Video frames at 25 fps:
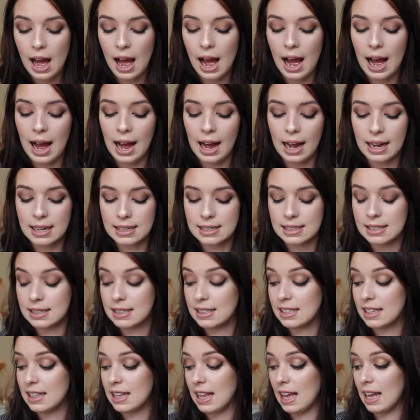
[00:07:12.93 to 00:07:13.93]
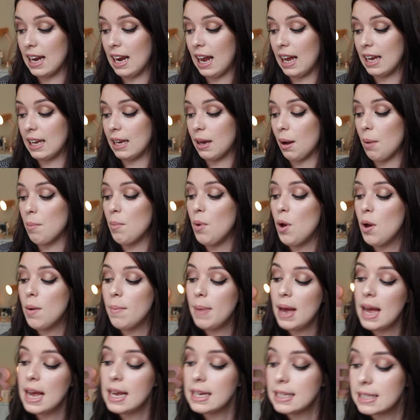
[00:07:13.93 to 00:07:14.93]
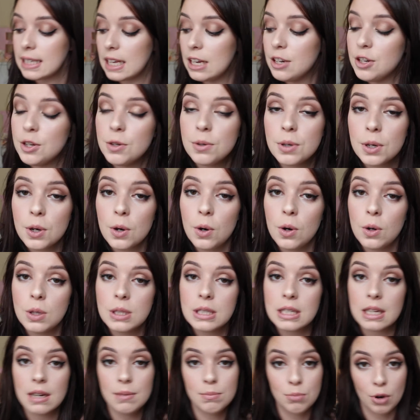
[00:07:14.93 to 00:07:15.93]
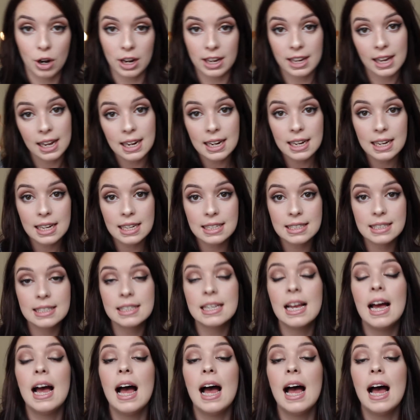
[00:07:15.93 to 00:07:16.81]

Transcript: and they like mermaids and unicorns and bright colours.